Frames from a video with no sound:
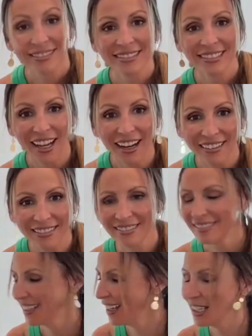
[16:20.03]
Yeah?
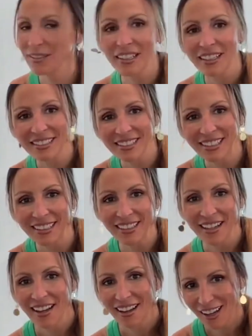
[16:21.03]
Anyone else
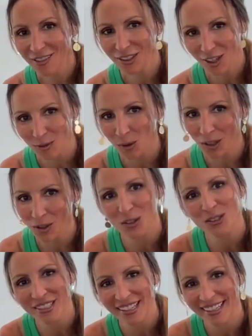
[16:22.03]
here ever have one of
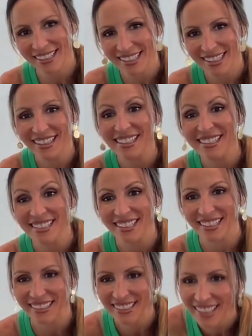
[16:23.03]
those days? This is
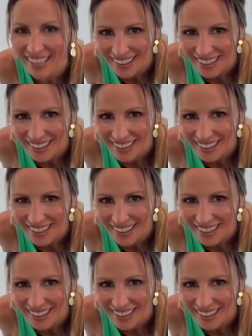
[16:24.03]
it.